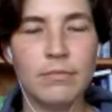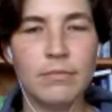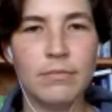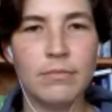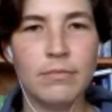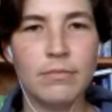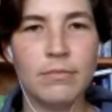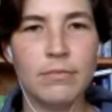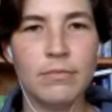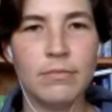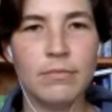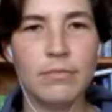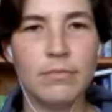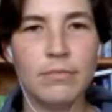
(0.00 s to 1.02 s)

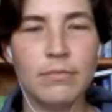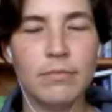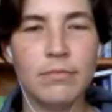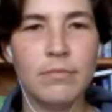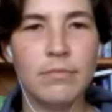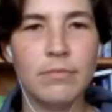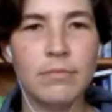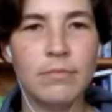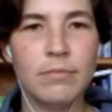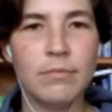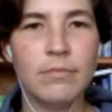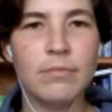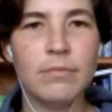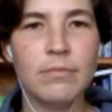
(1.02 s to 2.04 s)

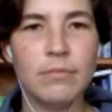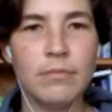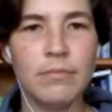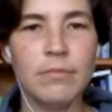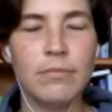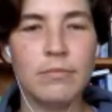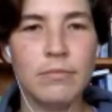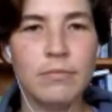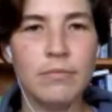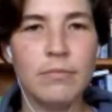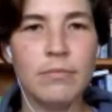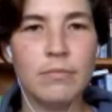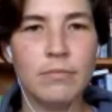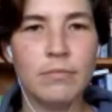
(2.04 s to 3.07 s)

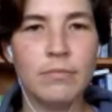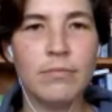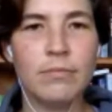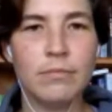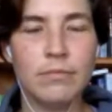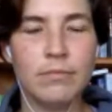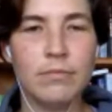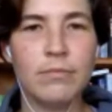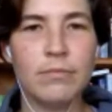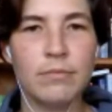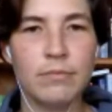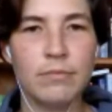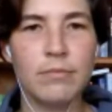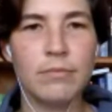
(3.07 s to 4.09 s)

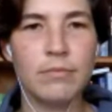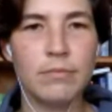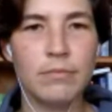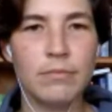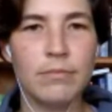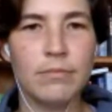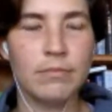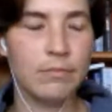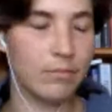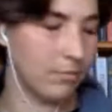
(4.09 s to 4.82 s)
No words are spoken by the person on screen.